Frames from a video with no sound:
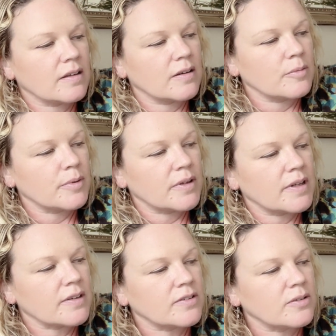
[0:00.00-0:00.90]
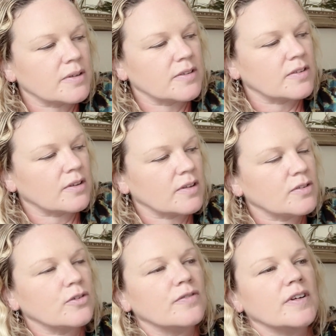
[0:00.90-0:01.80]
I'll put next to it. So it's
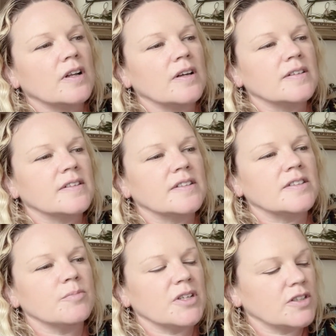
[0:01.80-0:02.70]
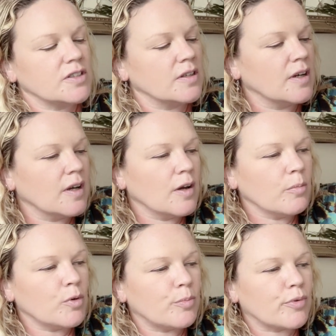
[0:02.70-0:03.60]
sort of it's a much
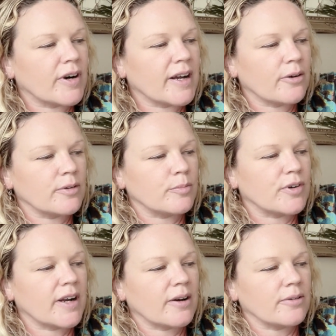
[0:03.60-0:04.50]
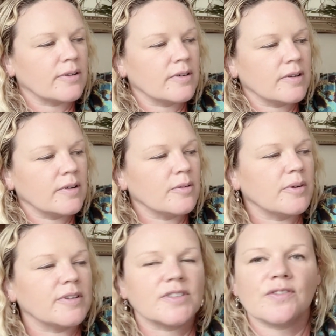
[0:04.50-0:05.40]
more brown, whereas the